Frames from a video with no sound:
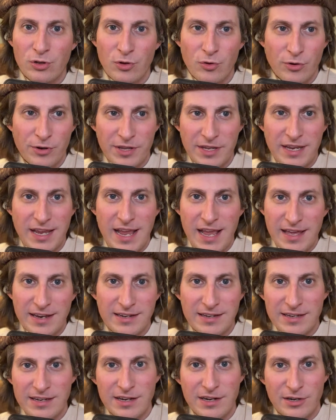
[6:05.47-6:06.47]
or the
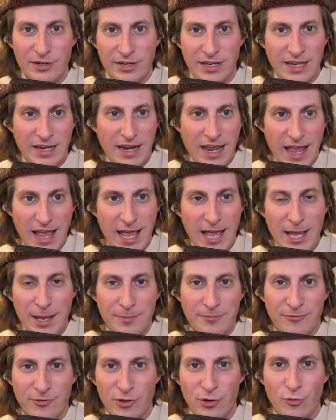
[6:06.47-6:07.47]
cannoneer can
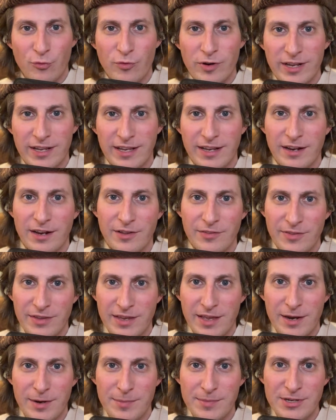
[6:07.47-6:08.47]
aim for the rigging on
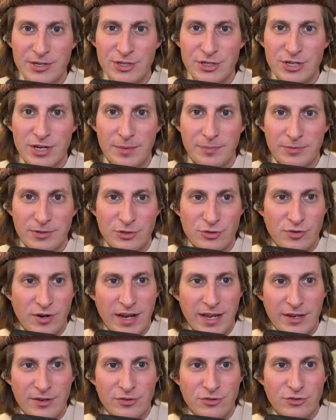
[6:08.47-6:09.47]
the enemy ship to
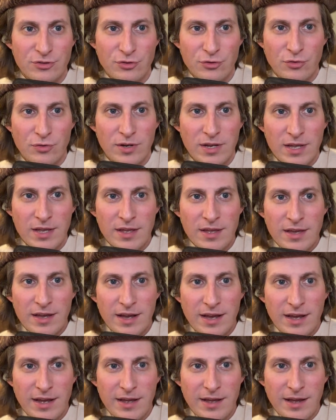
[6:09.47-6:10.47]
try and do
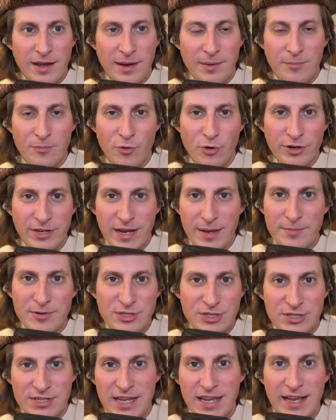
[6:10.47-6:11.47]
more damage
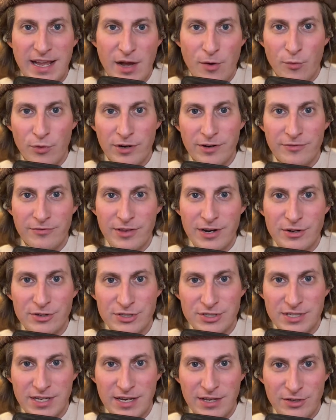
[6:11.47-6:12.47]
and take out one of their
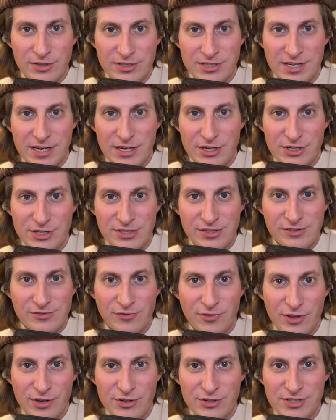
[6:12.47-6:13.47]
sail stations
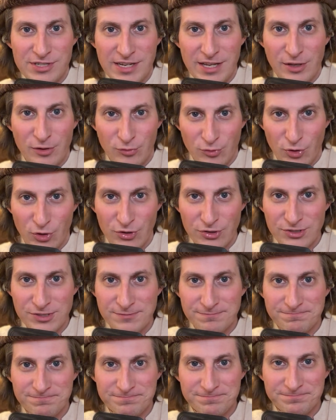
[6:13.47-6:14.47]
for their sail
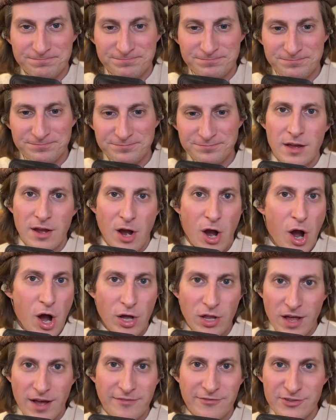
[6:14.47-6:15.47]
rolls.
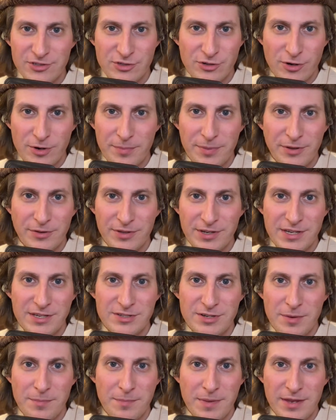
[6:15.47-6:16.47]
All officer
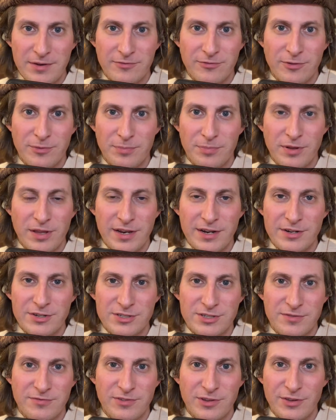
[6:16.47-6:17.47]
abilities are meant for players
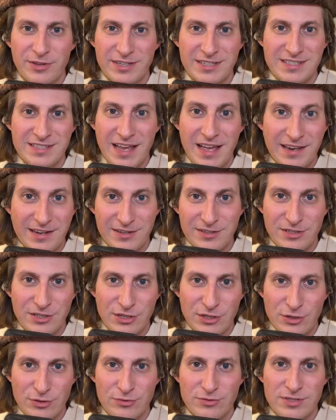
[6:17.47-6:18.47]
to feel excited to
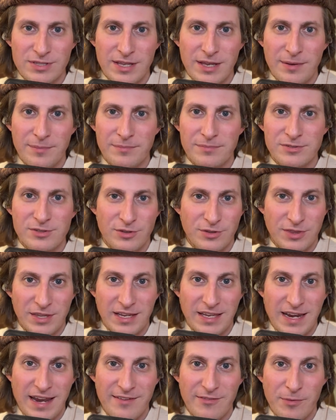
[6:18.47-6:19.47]
use them so that they
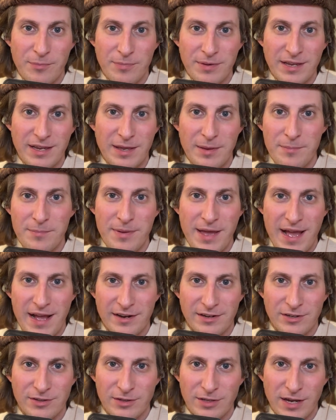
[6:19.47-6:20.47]
can have a big
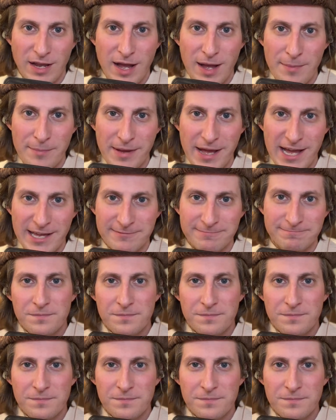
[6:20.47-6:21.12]
impact on the combat.